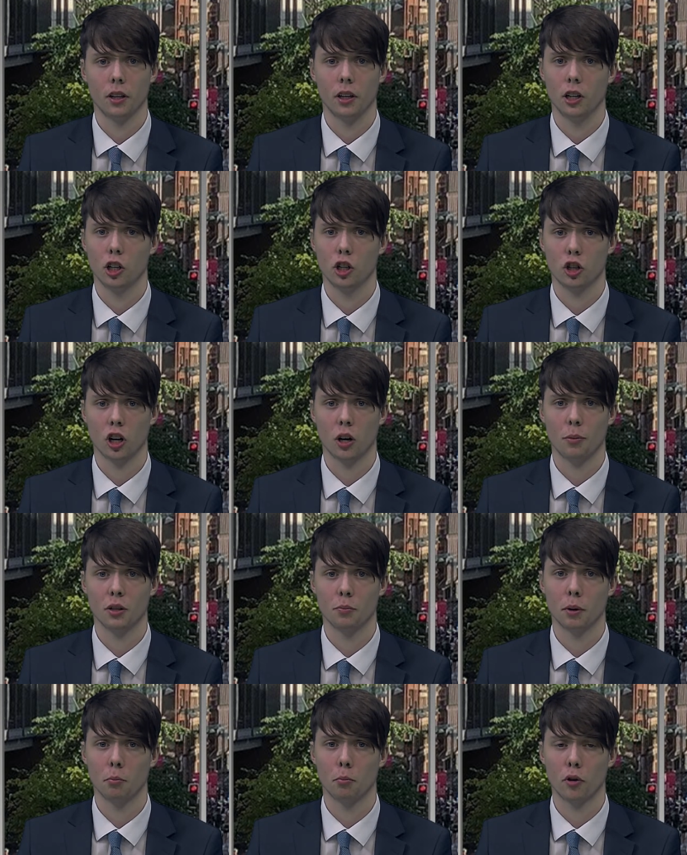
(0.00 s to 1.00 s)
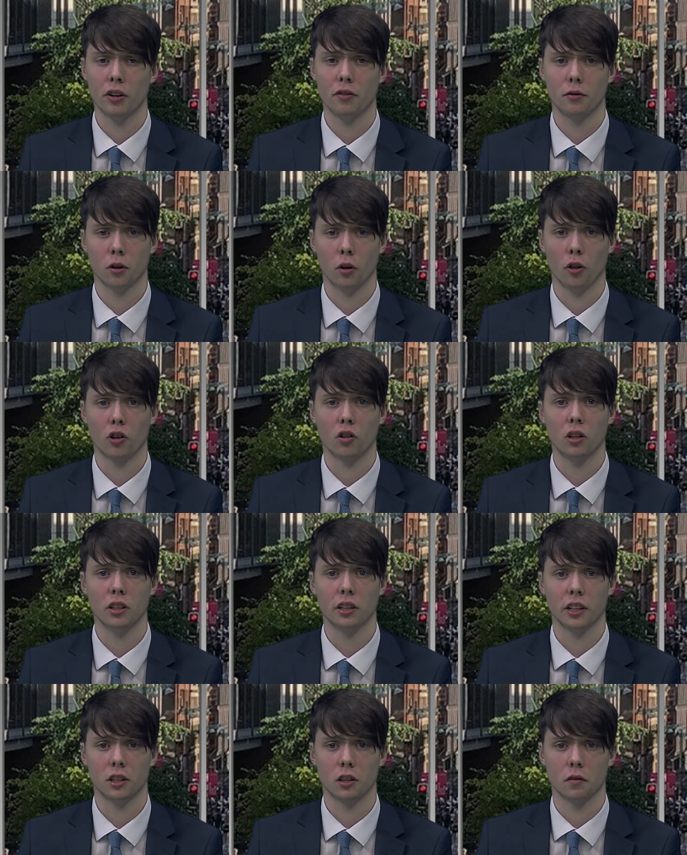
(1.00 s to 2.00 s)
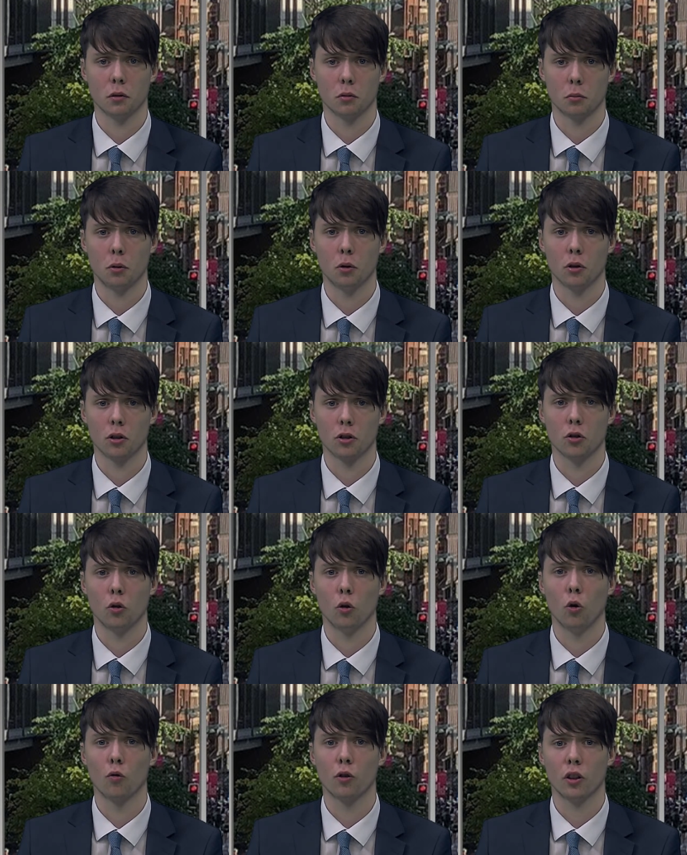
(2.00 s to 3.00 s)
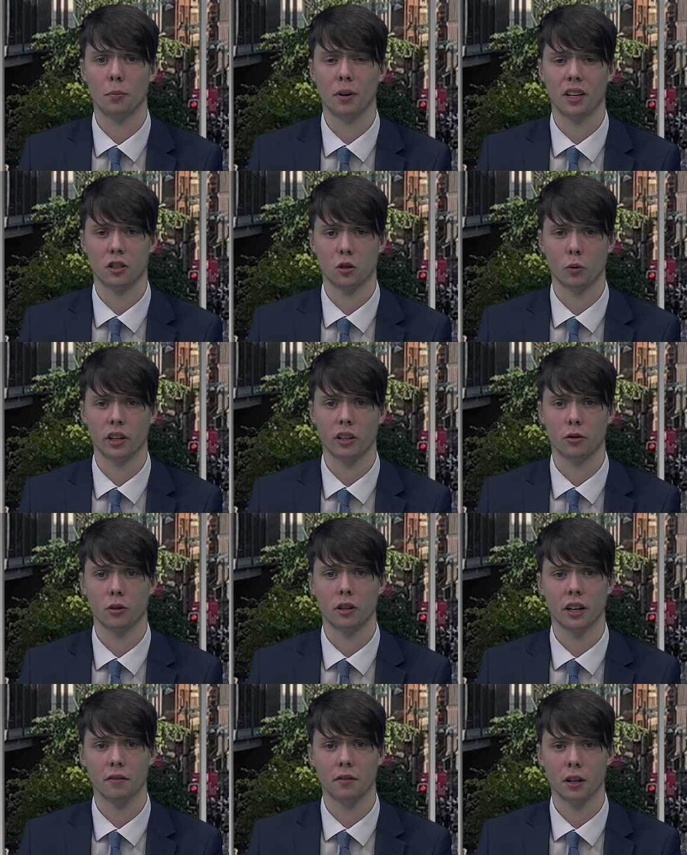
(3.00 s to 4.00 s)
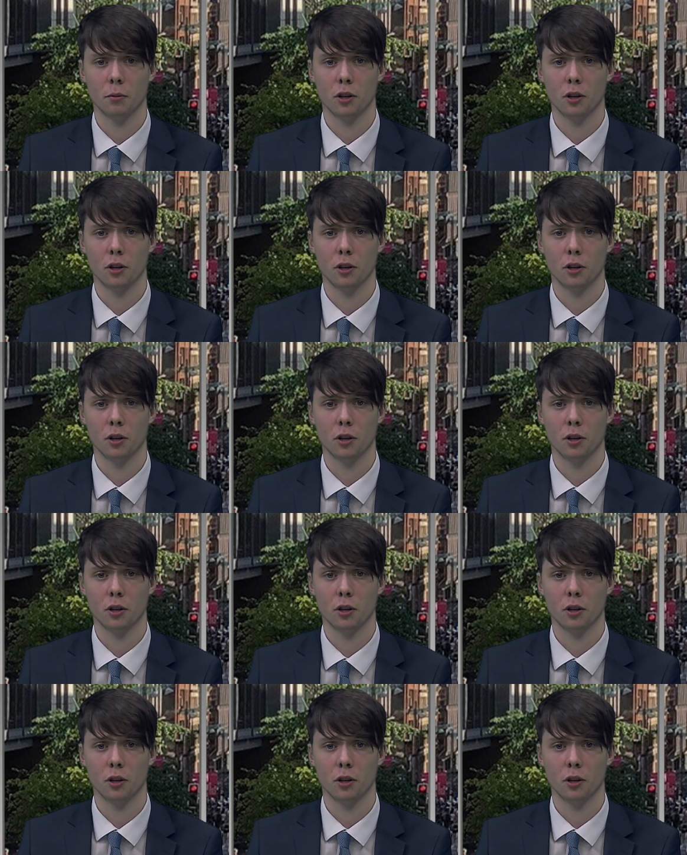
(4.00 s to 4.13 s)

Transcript: Sharp has been briefed on the contents of the report over the past week to give him an